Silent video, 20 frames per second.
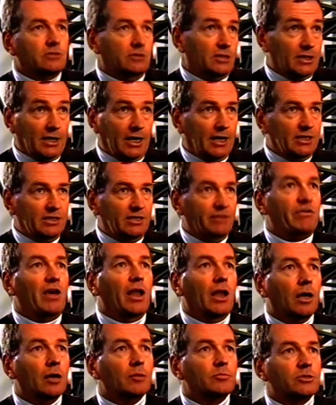that I had
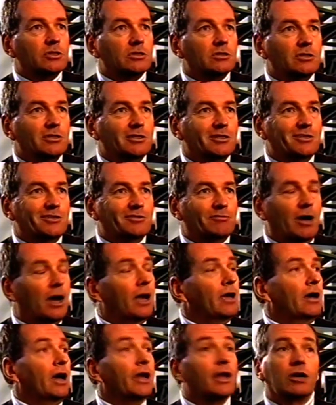developed,
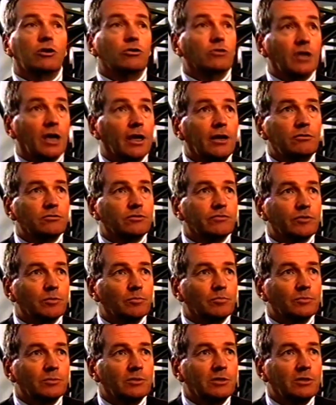right, and I couldn't get out of them.